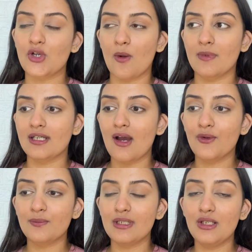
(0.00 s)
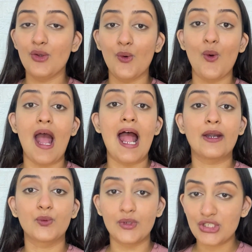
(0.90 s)
Comment down below,
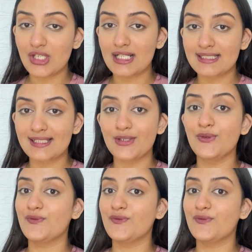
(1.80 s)
and we shall see you